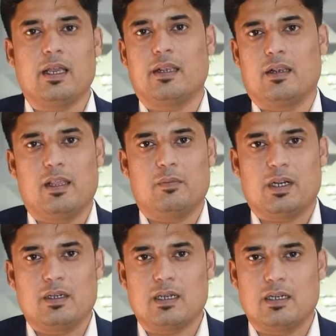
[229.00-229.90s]
and
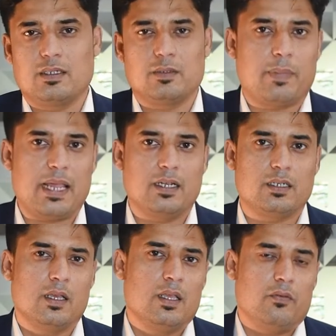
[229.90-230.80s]
liberal color
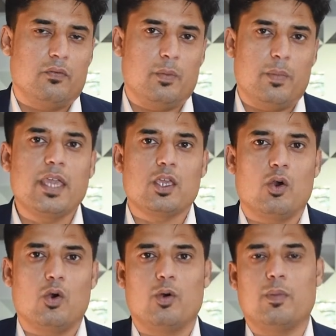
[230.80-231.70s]
palette will make your
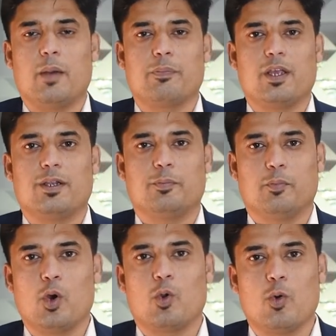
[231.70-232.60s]
home appear
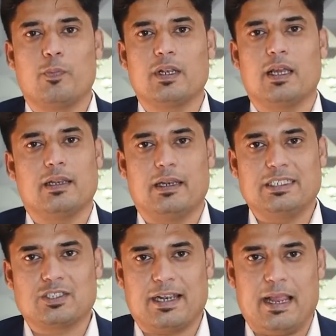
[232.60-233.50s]
more open and
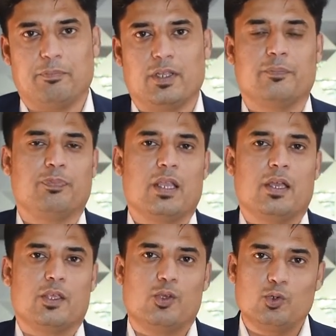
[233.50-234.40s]
less cramped.
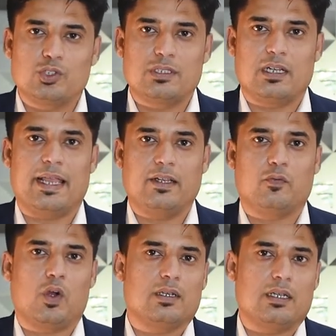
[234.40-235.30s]
Use light
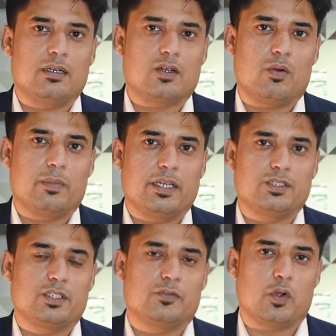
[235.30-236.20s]
wall color
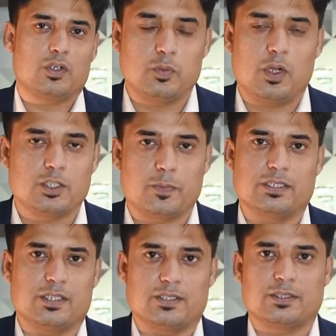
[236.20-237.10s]
combinations for smaller
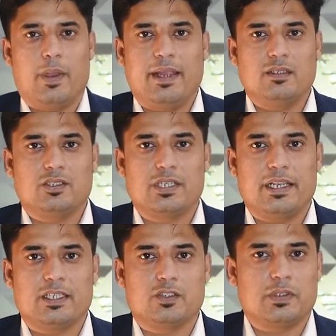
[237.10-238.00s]
spaces. Paint the
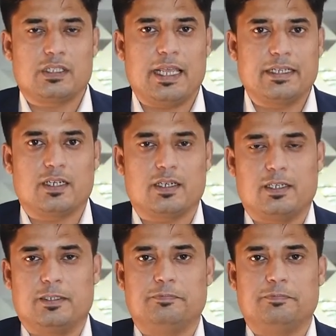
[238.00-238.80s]
ceilings with lighter color.